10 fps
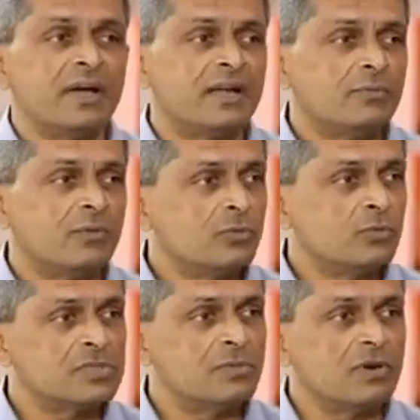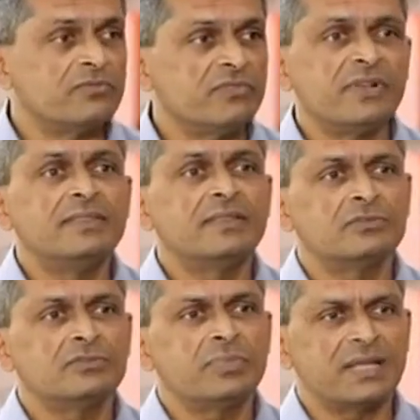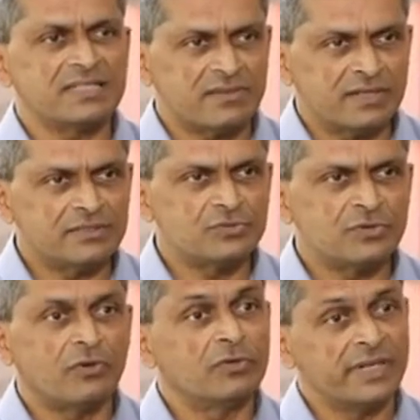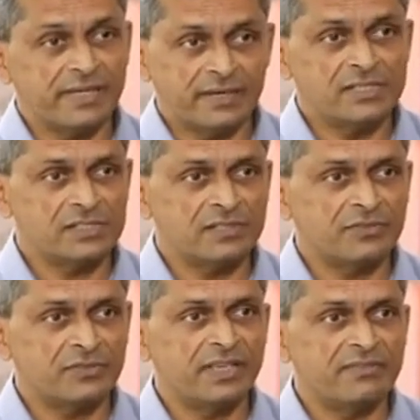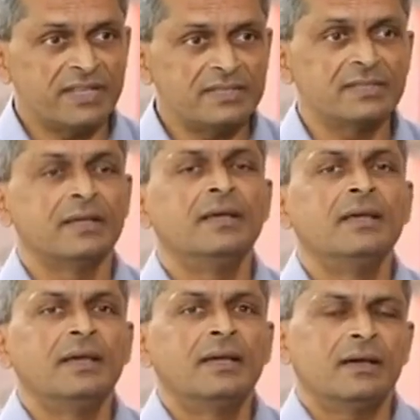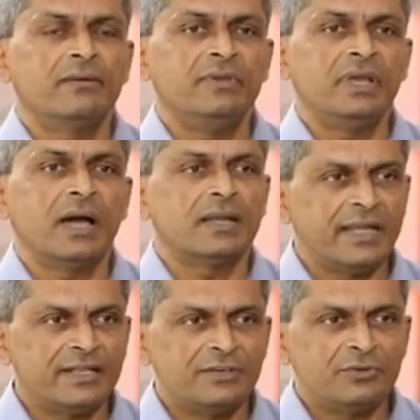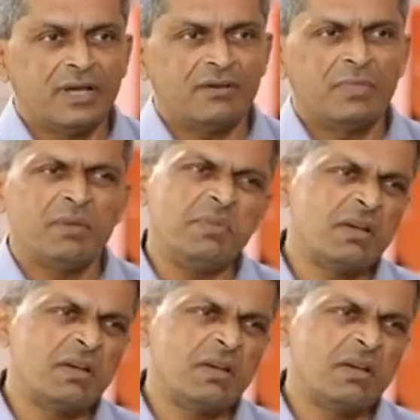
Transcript: of their marquee running event as a title sponsor in Mumbai this weekend.